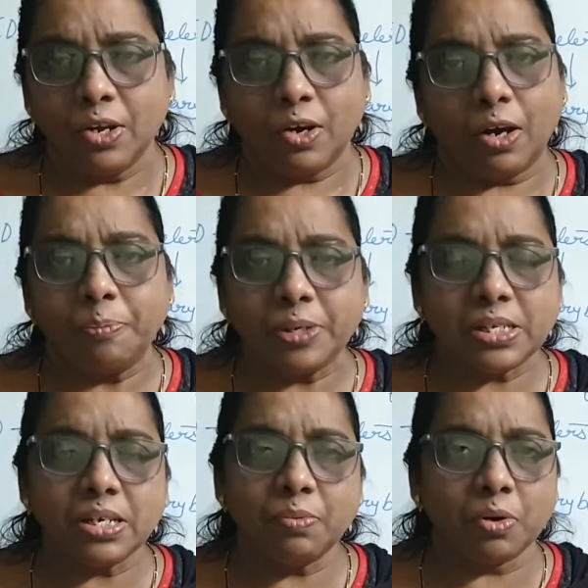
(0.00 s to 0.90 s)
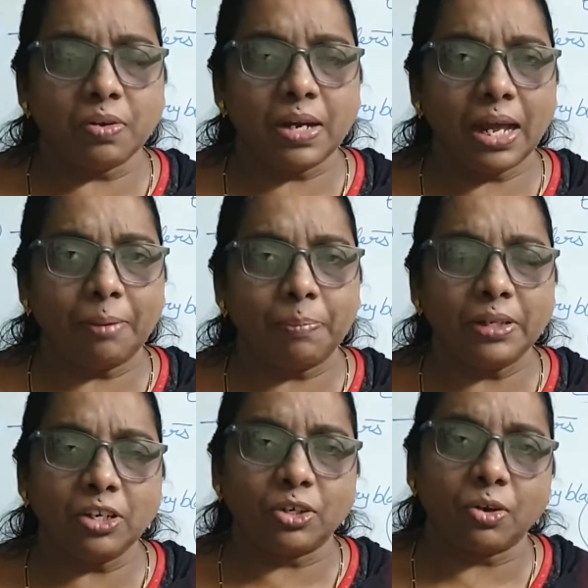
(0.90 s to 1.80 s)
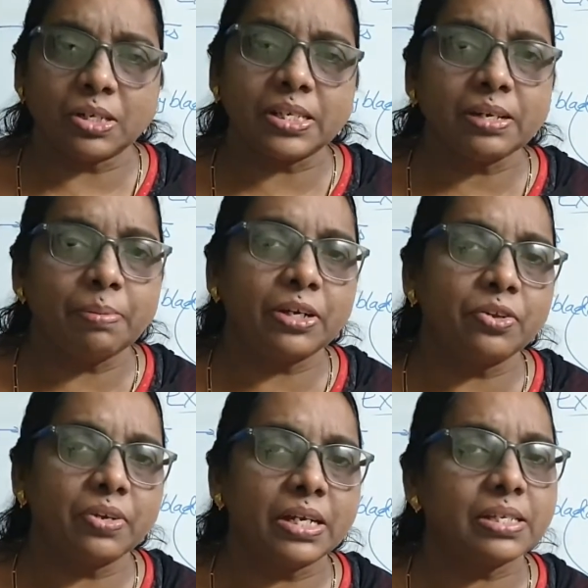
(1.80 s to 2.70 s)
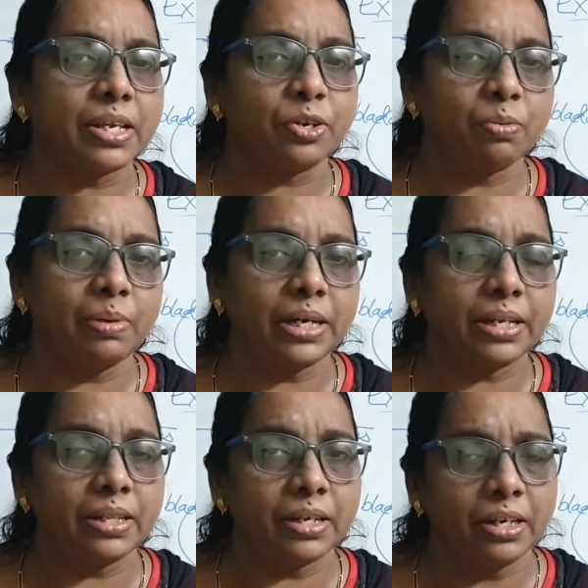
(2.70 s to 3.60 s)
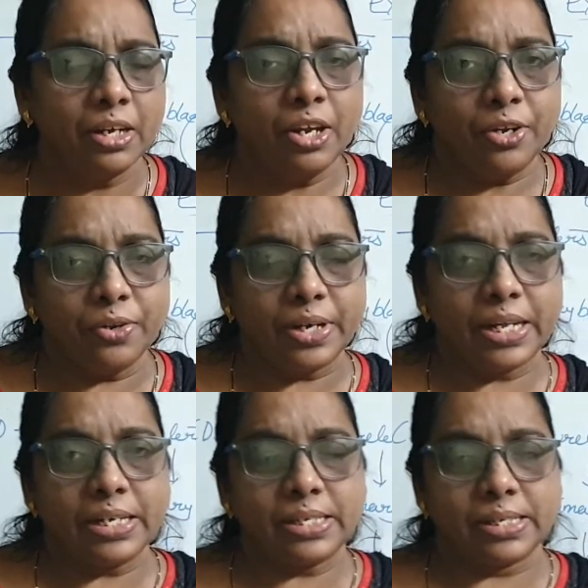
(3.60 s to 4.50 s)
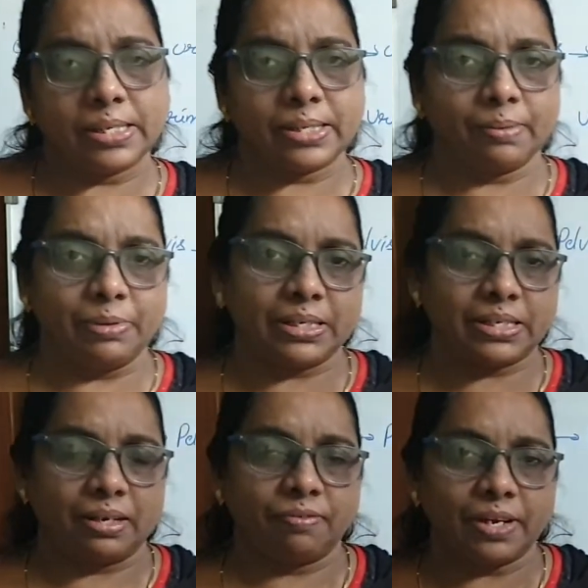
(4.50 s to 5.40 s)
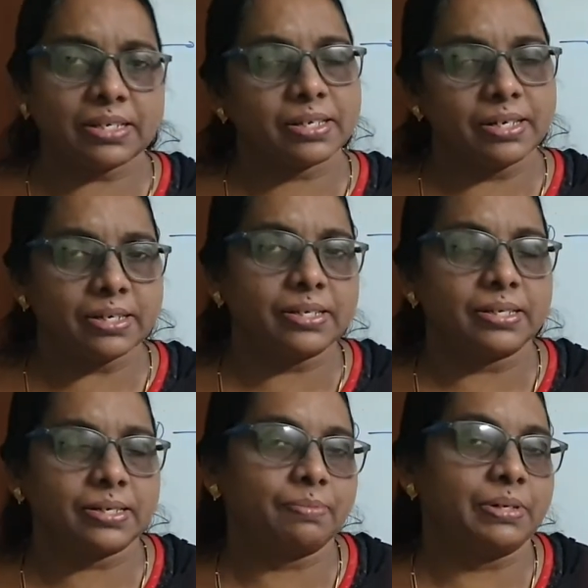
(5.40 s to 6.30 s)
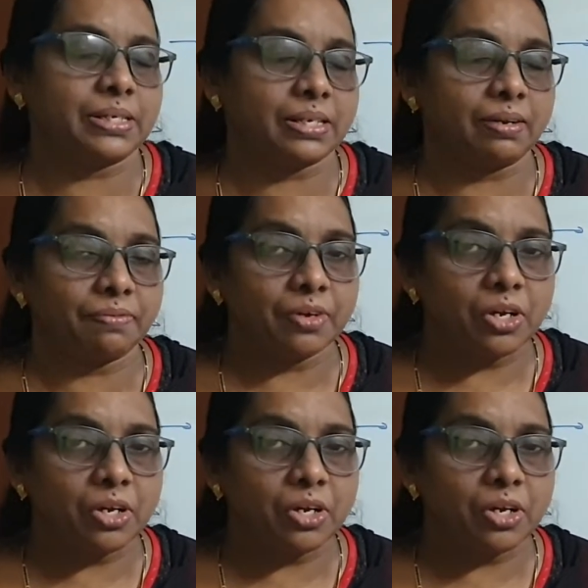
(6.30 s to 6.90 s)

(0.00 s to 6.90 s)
obviously what will happen, the toxic materials accumulate in the urinary system itself, excretory system itself.